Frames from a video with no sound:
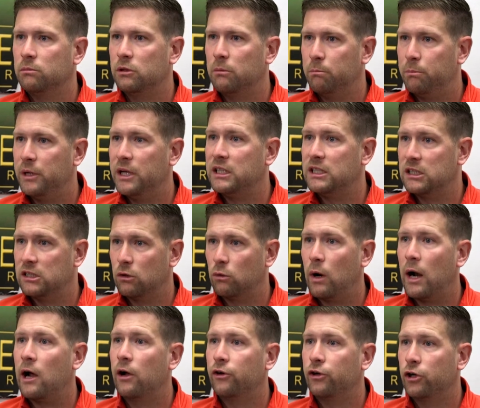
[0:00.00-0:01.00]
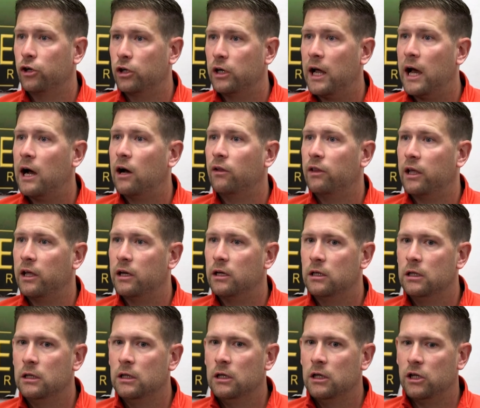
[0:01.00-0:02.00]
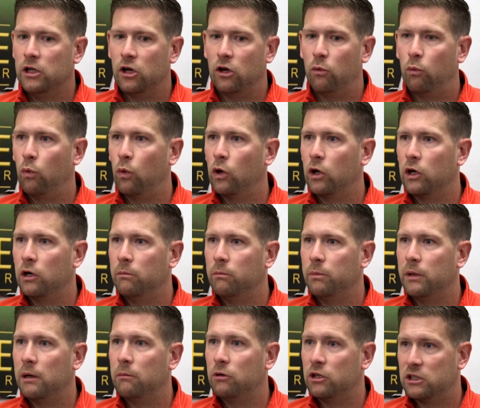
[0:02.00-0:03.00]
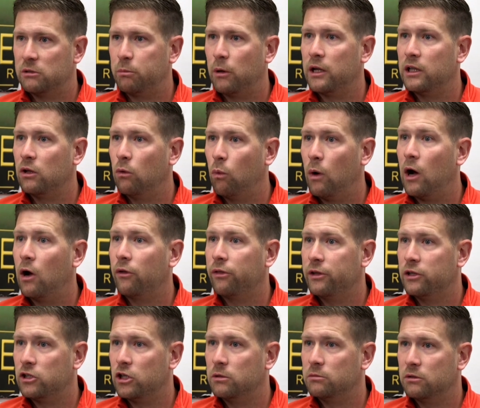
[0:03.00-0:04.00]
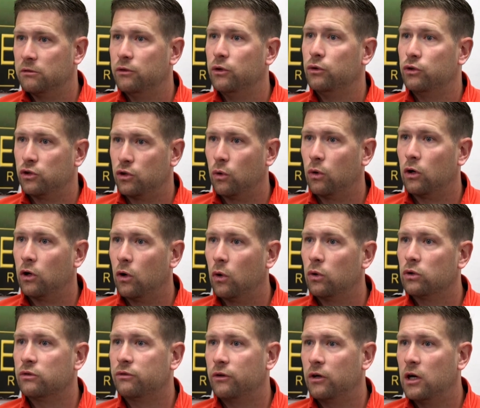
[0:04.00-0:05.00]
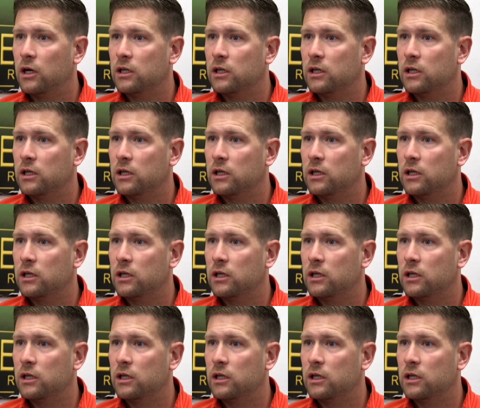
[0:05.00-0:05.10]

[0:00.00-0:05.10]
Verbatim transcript: some pieces around her now that you know, we're going to be able to spread the wealth in terms of who's scoring goals for